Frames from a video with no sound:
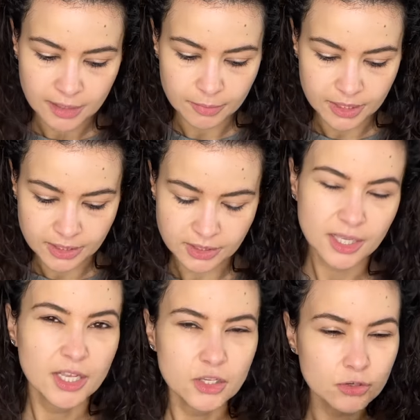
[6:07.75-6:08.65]
because
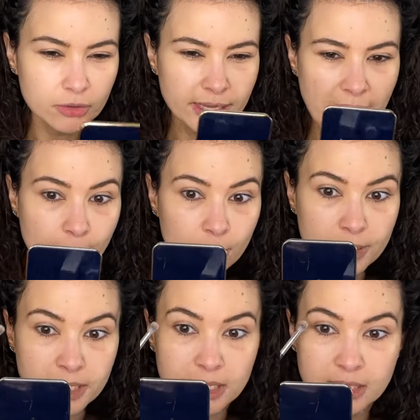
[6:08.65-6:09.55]
usually apple
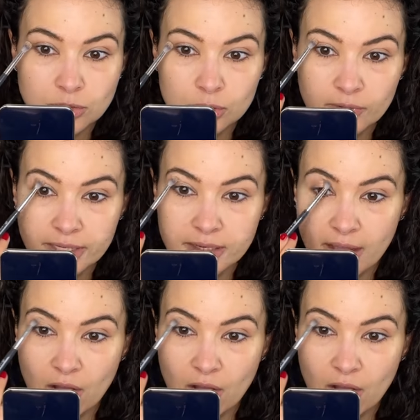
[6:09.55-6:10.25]
picking is sort of like an